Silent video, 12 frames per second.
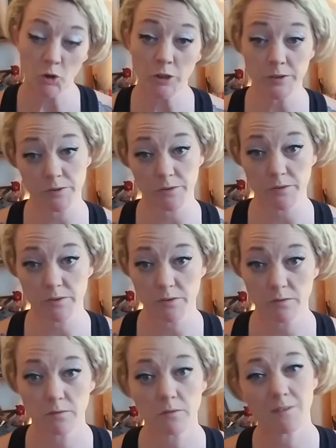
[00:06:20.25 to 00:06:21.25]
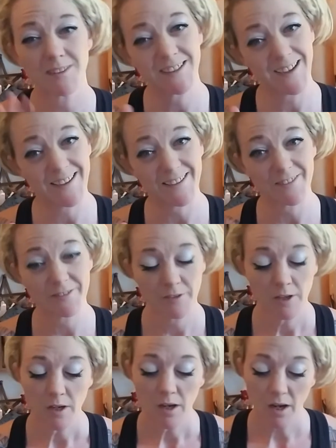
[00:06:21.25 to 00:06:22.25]
crystals, kind of.
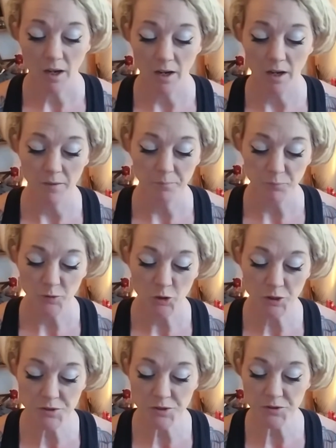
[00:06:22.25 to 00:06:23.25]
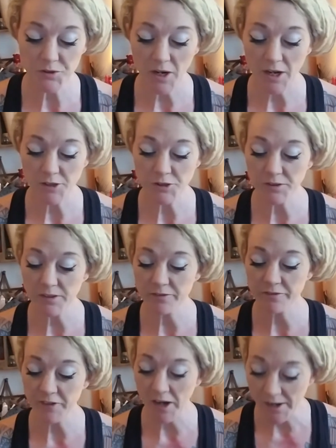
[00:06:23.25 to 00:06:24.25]
Um, crystals are actually
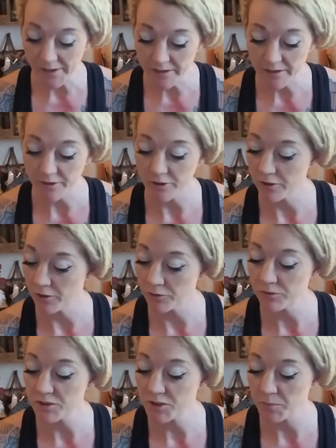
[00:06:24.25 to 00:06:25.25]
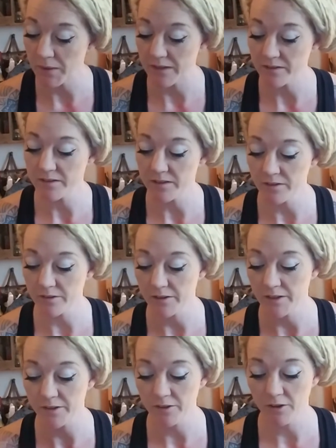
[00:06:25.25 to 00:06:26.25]
fine in your own space, either
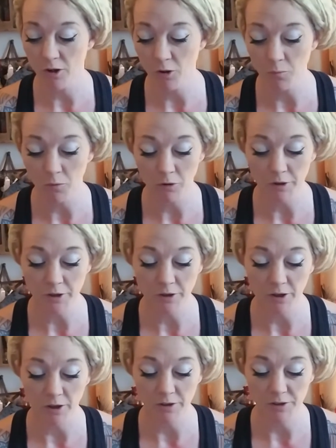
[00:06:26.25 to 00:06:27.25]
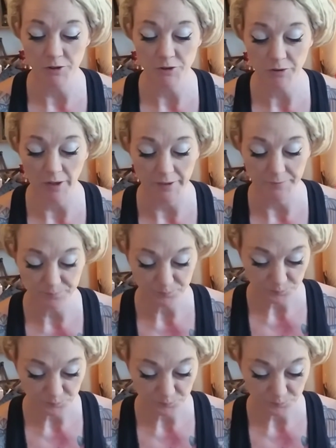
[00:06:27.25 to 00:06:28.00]
in your home or your garden shrine.